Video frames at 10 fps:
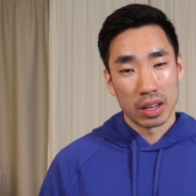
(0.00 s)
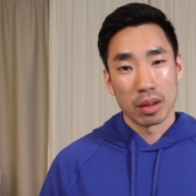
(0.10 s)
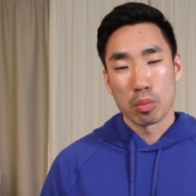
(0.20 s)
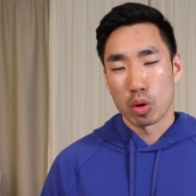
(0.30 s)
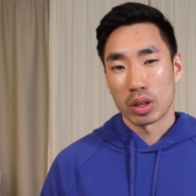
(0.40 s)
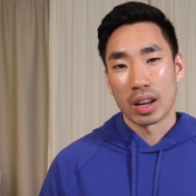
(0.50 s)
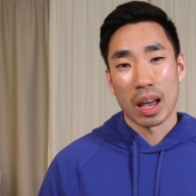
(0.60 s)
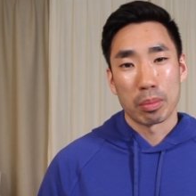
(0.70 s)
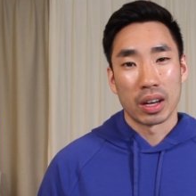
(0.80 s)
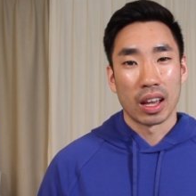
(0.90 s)
be more than
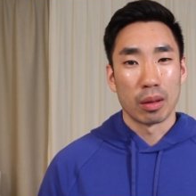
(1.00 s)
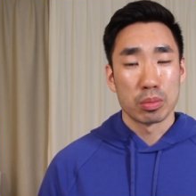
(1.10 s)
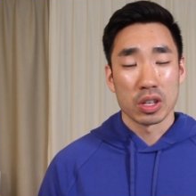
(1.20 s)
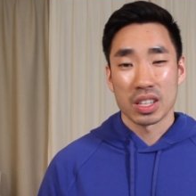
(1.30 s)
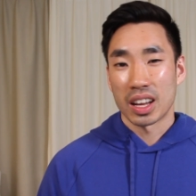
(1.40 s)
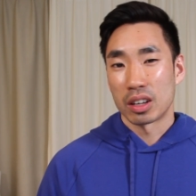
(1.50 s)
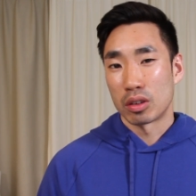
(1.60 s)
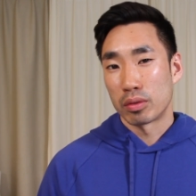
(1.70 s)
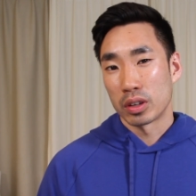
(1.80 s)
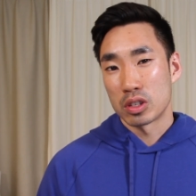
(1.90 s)
happy to help. Just head
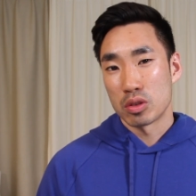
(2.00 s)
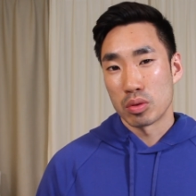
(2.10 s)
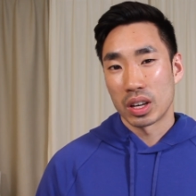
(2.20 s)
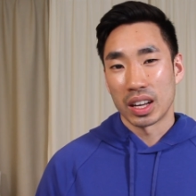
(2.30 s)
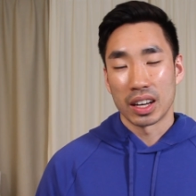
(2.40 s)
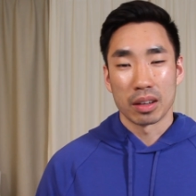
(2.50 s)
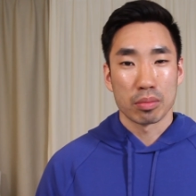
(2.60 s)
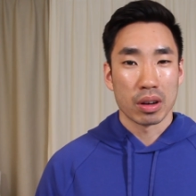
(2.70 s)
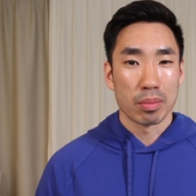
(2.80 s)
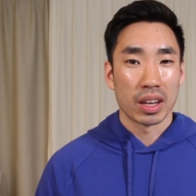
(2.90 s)
on over to
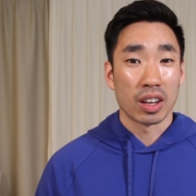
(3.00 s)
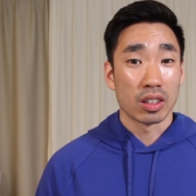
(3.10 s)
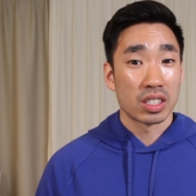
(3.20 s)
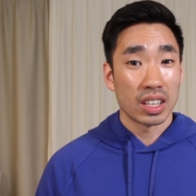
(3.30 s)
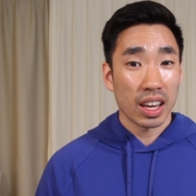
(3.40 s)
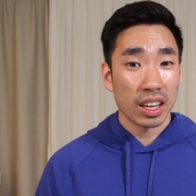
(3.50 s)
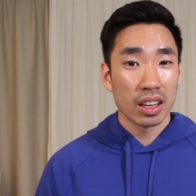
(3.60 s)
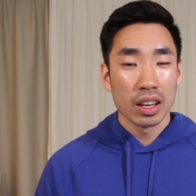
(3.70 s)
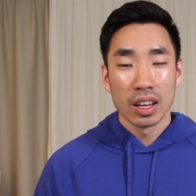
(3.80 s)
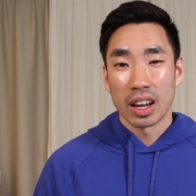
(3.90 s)
canadian premed dot C
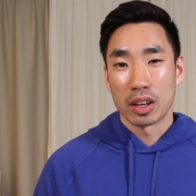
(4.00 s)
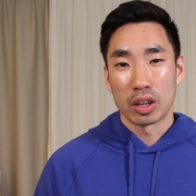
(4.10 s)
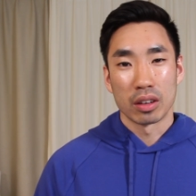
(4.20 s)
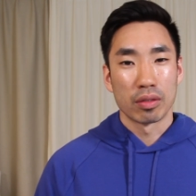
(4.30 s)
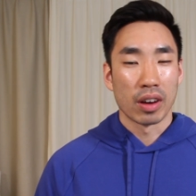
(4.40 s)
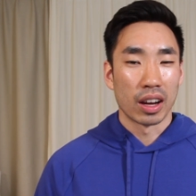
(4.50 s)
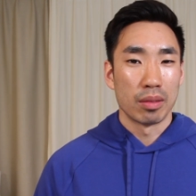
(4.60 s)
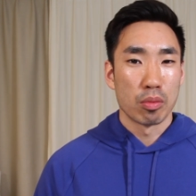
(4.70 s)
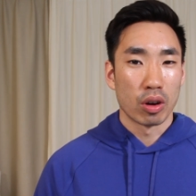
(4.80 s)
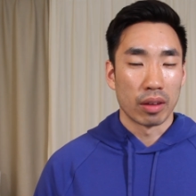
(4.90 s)
A and you can
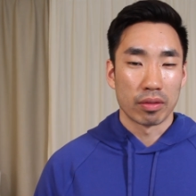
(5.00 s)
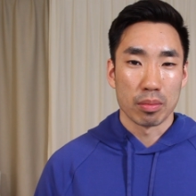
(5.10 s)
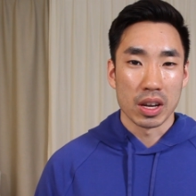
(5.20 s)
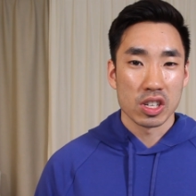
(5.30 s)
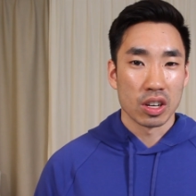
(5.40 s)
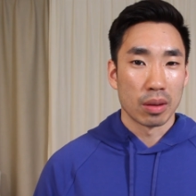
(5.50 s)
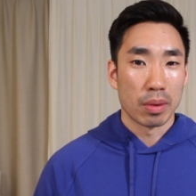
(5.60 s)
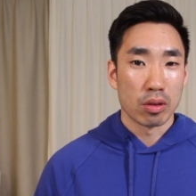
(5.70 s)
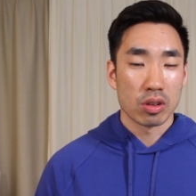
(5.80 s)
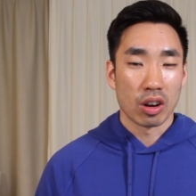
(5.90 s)
find more information
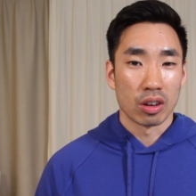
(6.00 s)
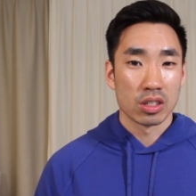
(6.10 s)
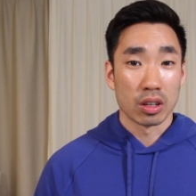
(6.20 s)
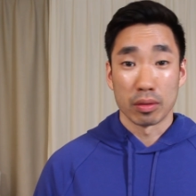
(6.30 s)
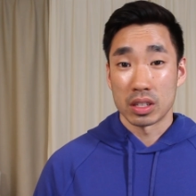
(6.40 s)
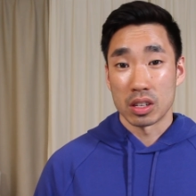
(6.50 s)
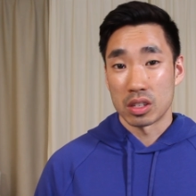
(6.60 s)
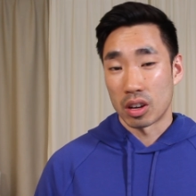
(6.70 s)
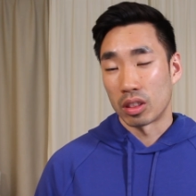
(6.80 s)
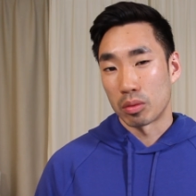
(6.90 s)
about our
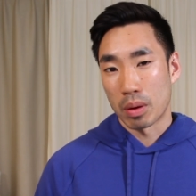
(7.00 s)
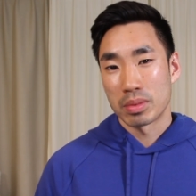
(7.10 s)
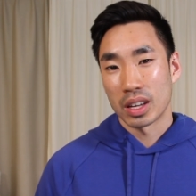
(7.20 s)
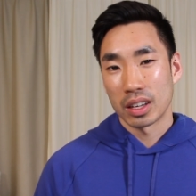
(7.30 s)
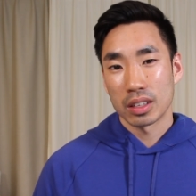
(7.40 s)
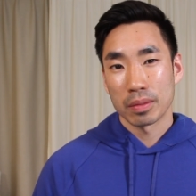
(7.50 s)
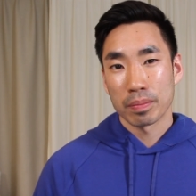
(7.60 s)
services on the website.